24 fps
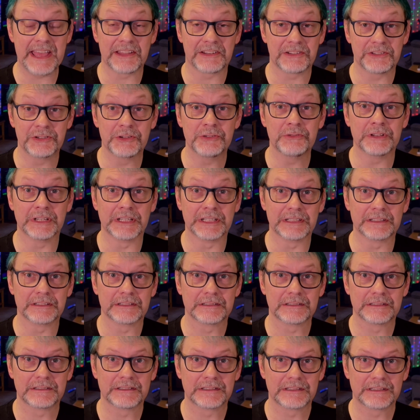do it.
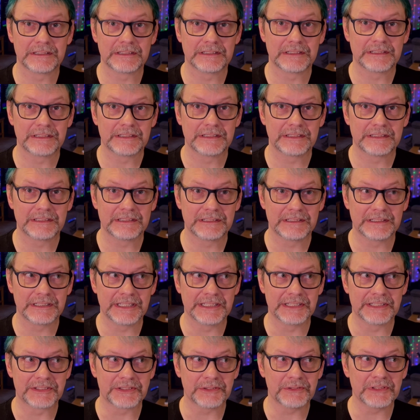
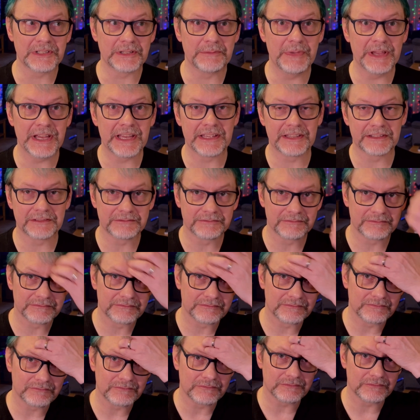And it's only been
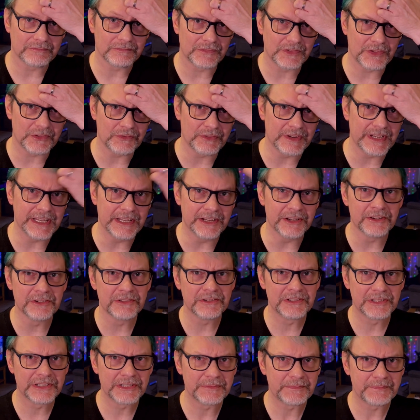3
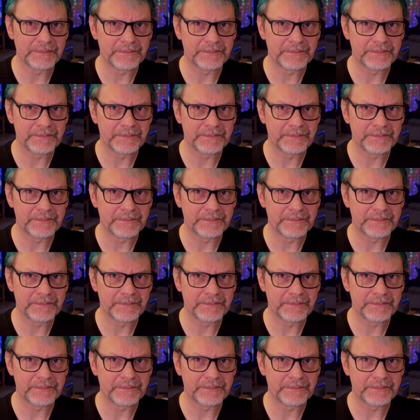years,